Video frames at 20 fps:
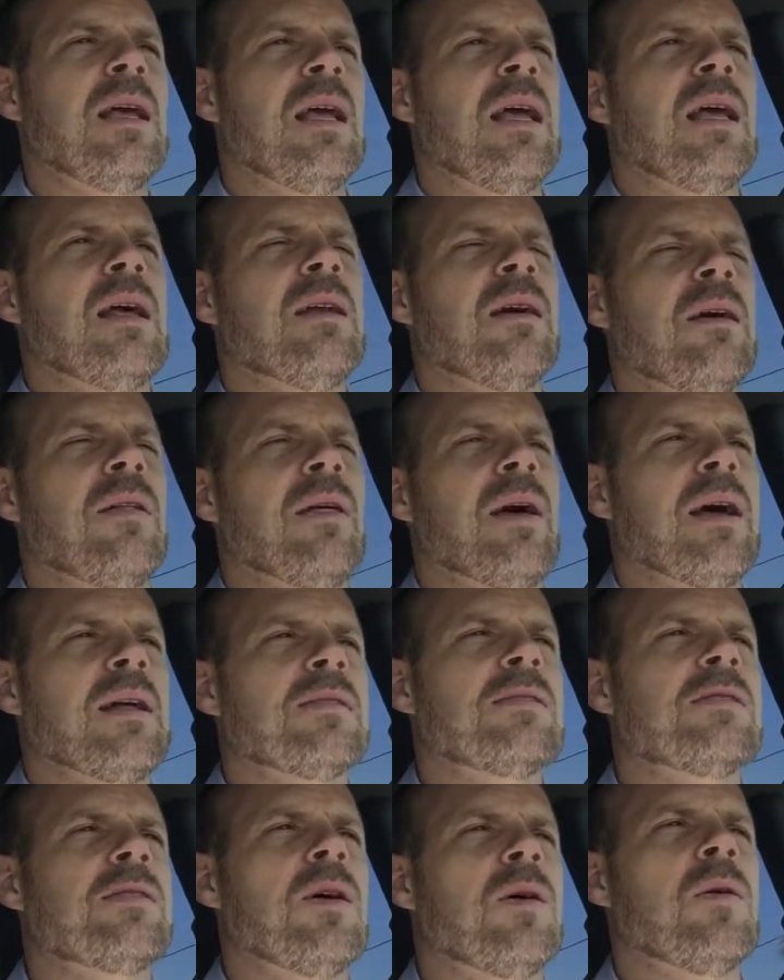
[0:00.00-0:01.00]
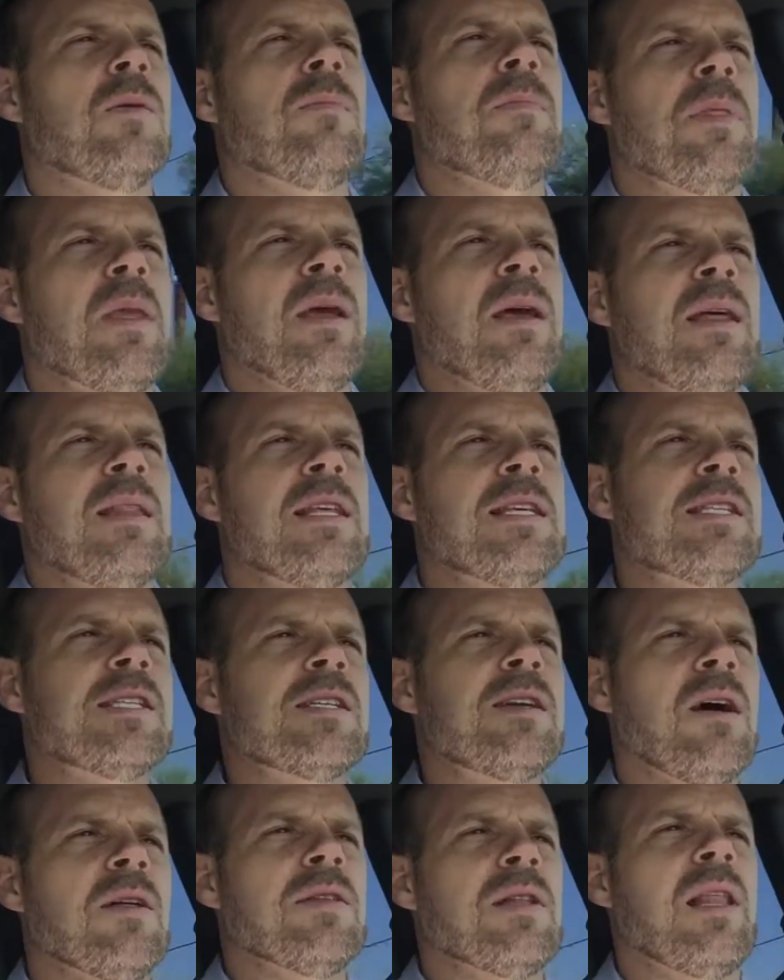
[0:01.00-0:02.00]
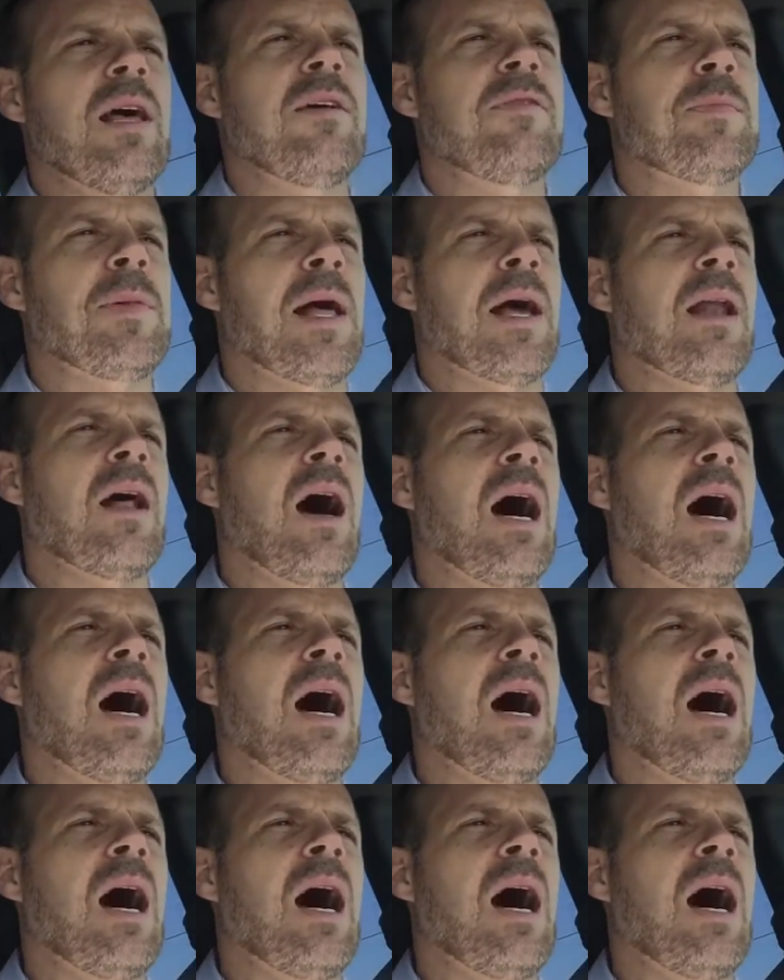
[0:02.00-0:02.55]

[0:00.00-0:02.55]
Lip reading: and all that. So this is called the life plan.